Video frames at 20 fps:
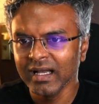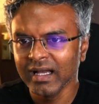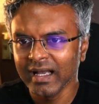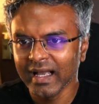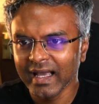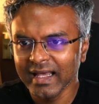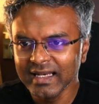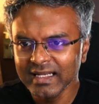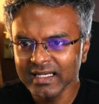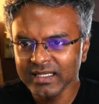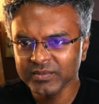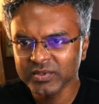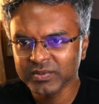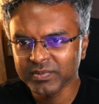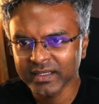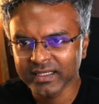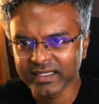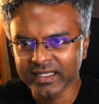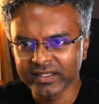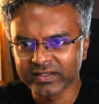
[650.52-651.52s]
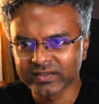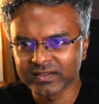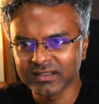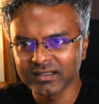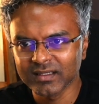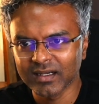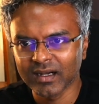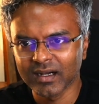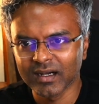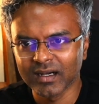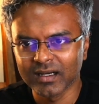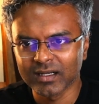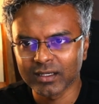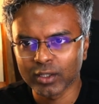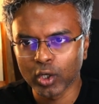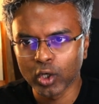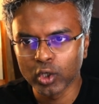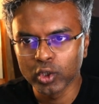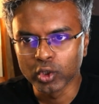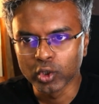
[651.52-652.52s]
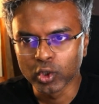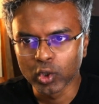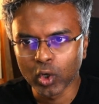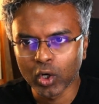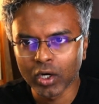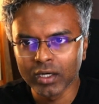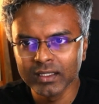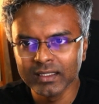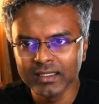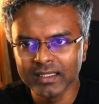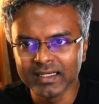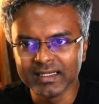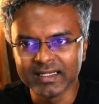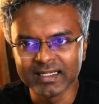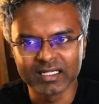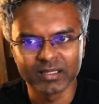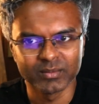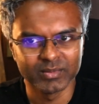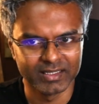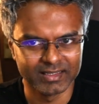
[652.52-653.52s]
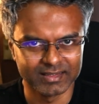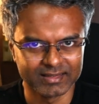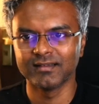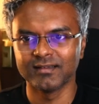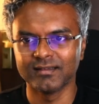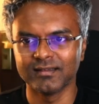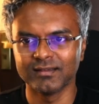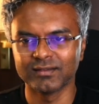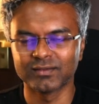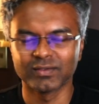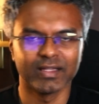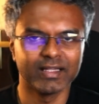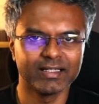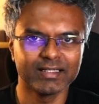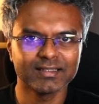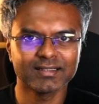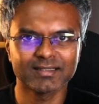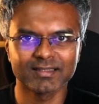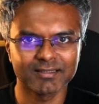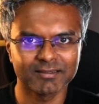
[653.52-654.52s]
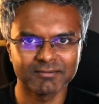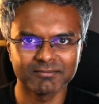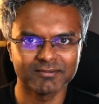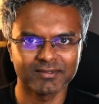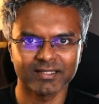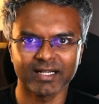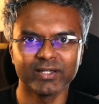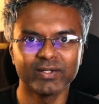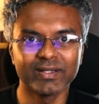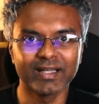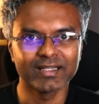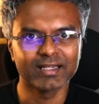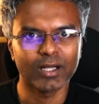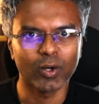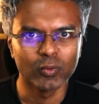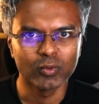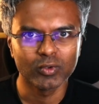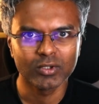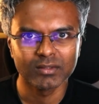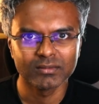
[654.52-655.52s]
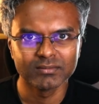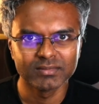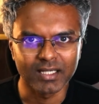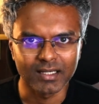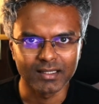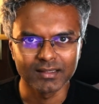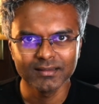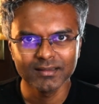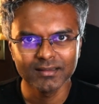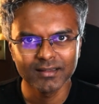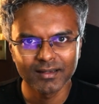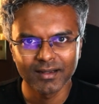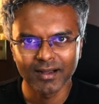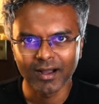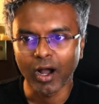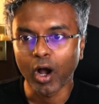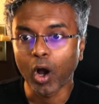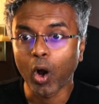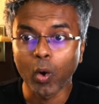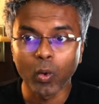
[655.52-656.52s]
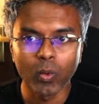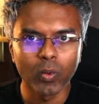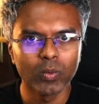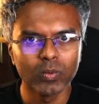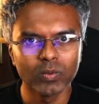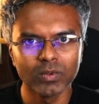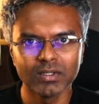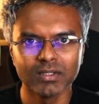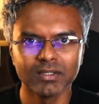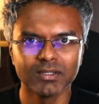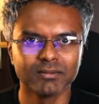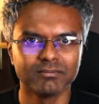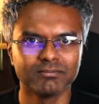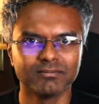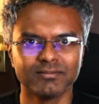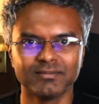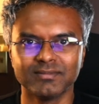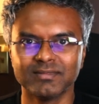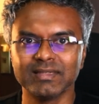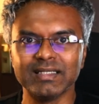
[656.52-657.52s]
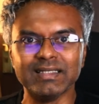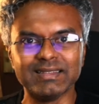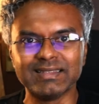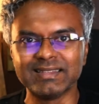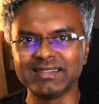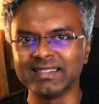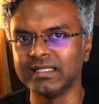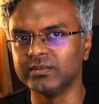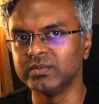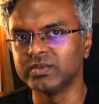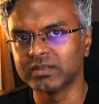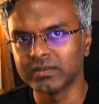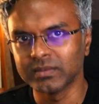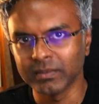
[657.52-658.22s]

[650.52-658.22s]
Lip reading: LLMs by nature are non-deterministic. So they just try to get the outcome done however it seems